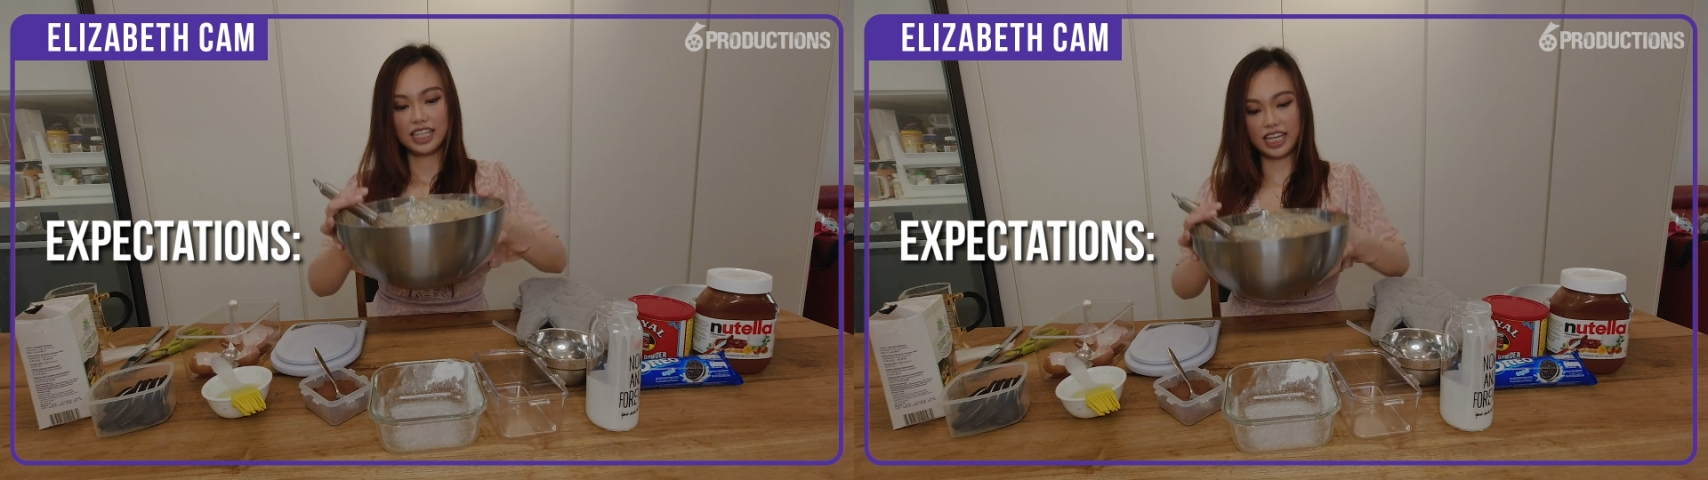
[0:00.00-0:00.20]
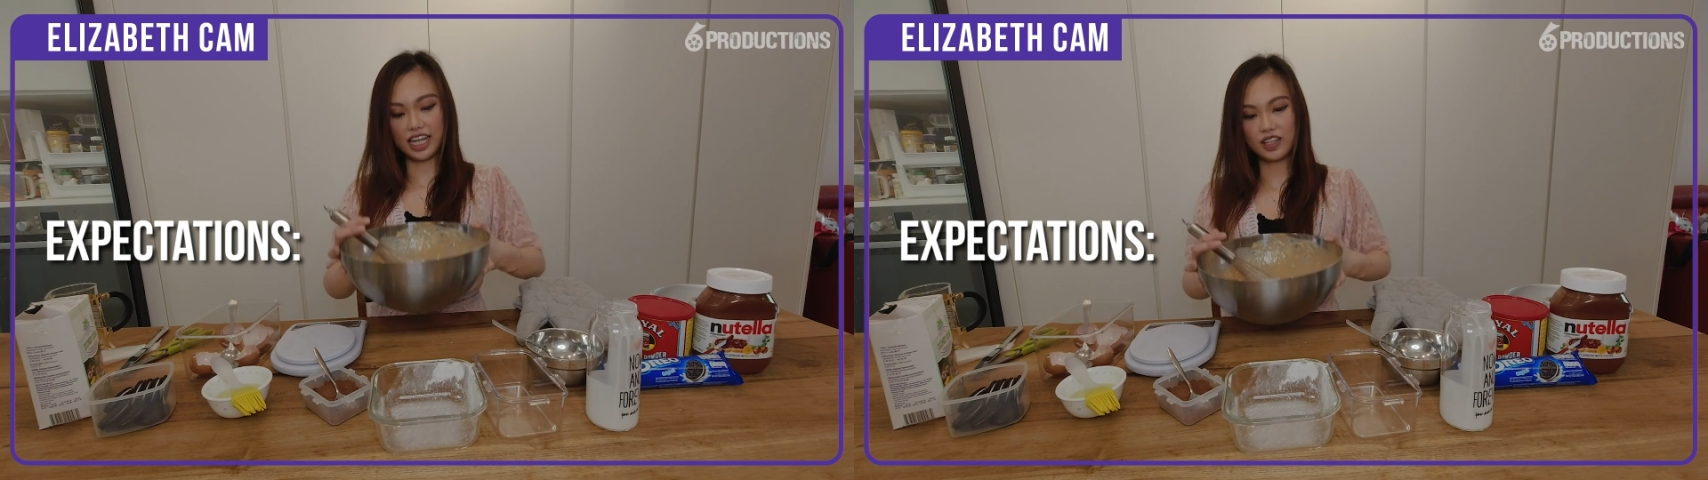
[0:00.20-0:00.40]

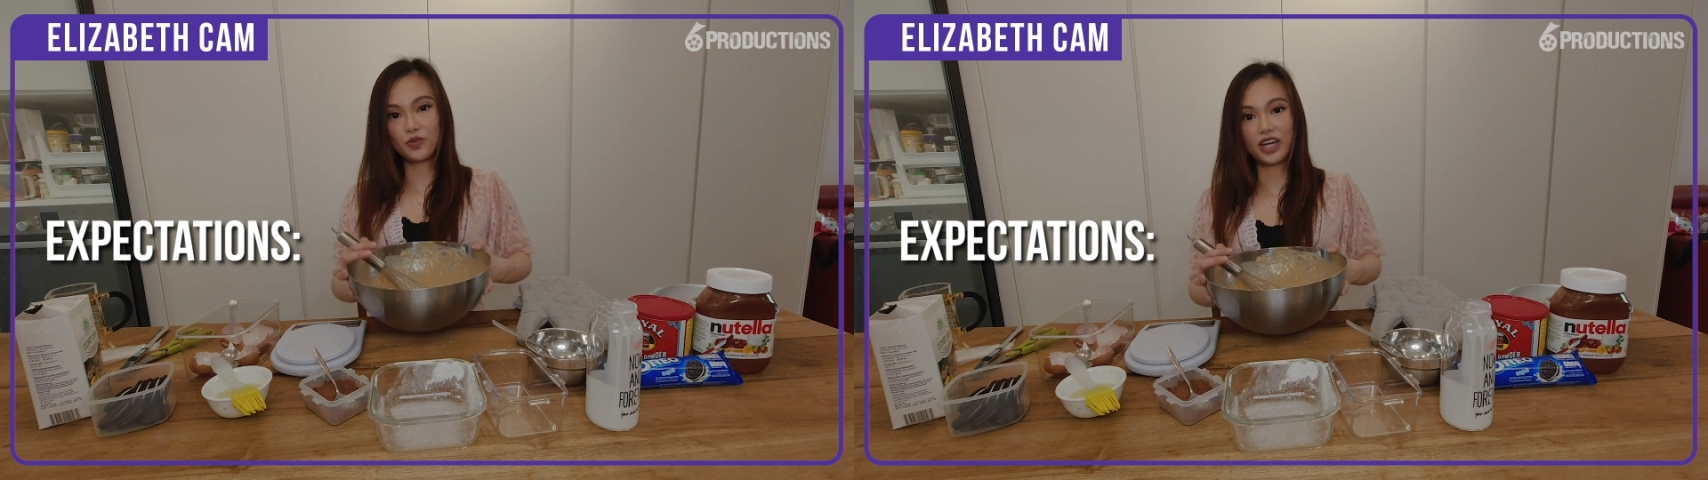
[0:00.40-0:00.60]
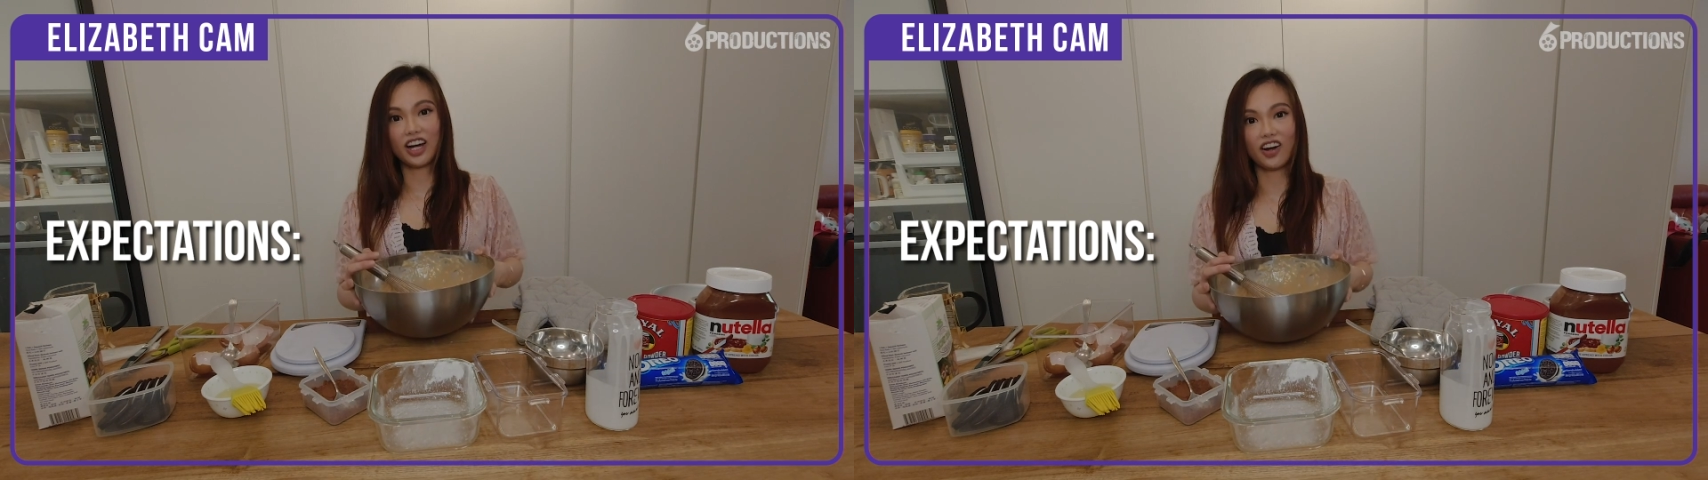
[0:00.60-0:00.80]
Then
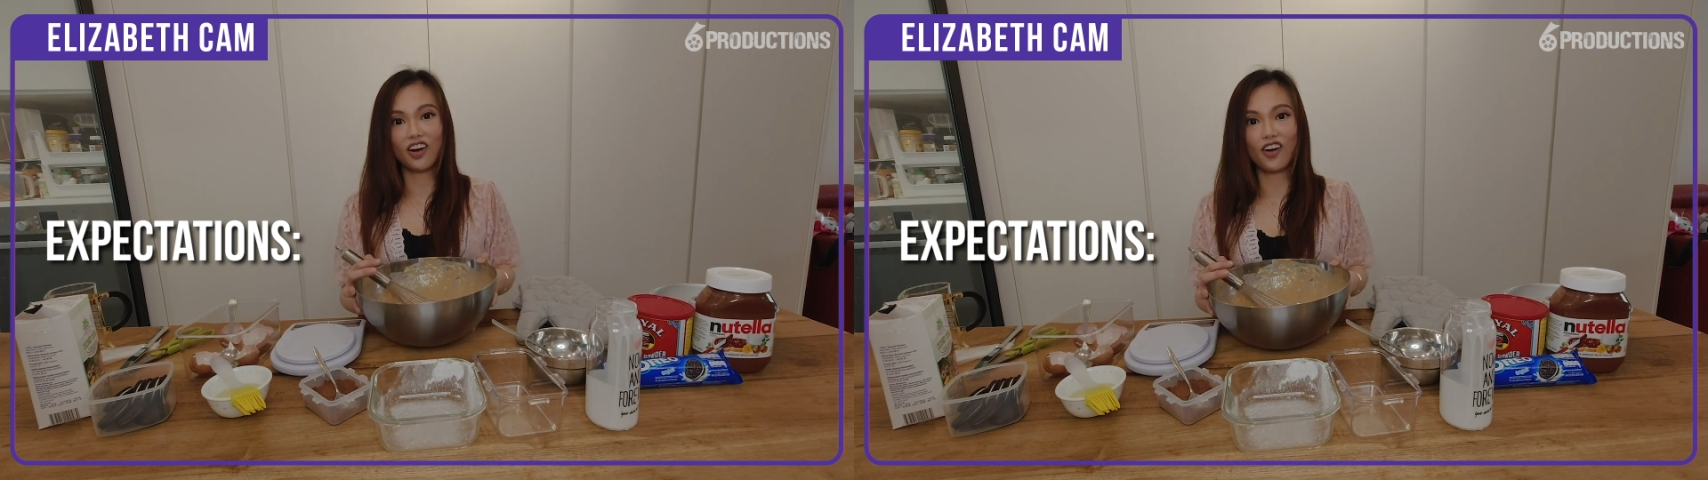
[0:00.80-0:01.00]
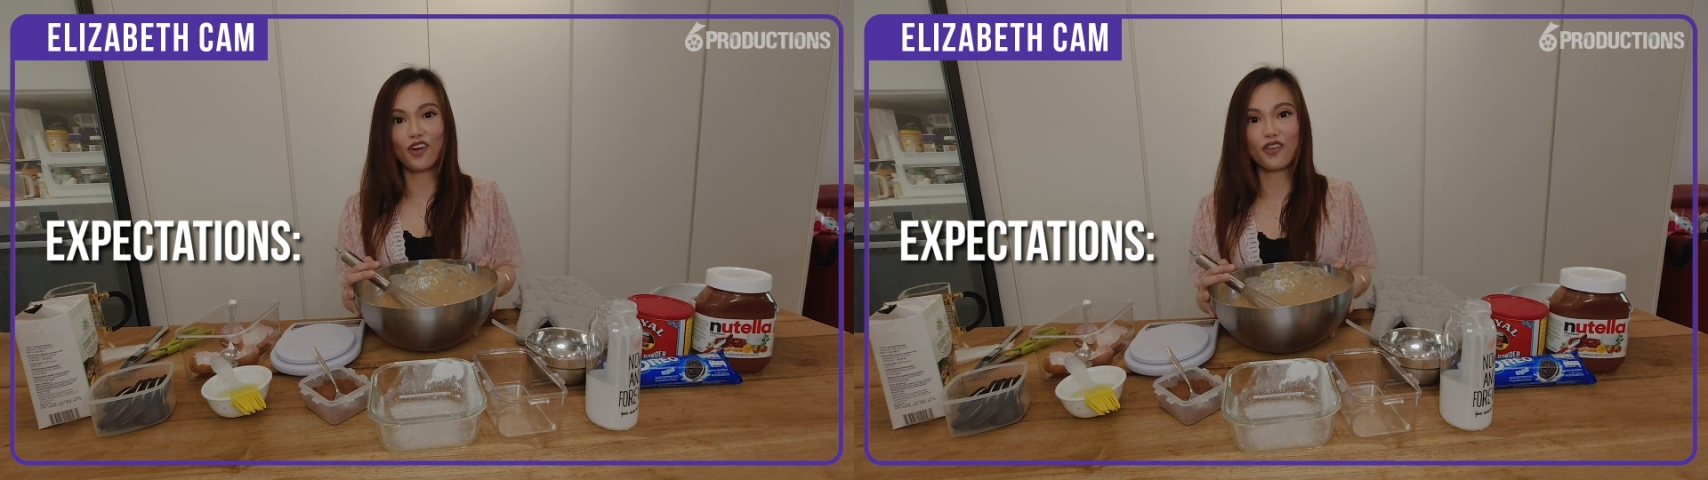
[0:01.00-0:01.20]
we are
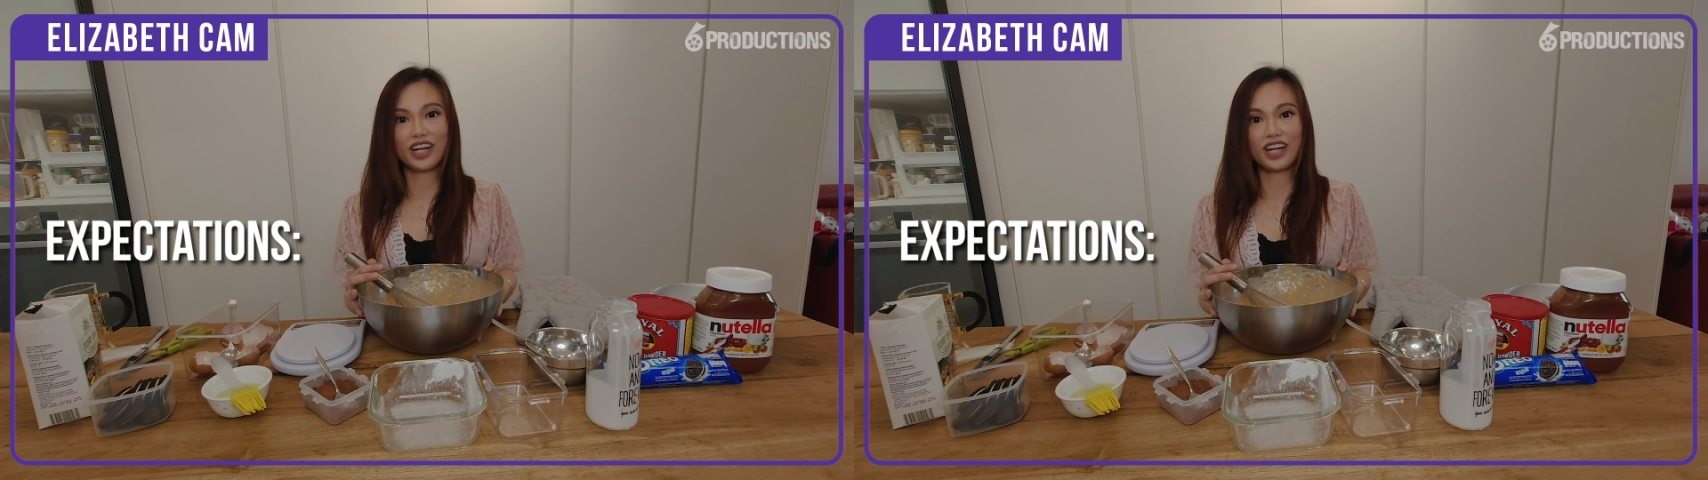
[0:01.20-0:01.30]
all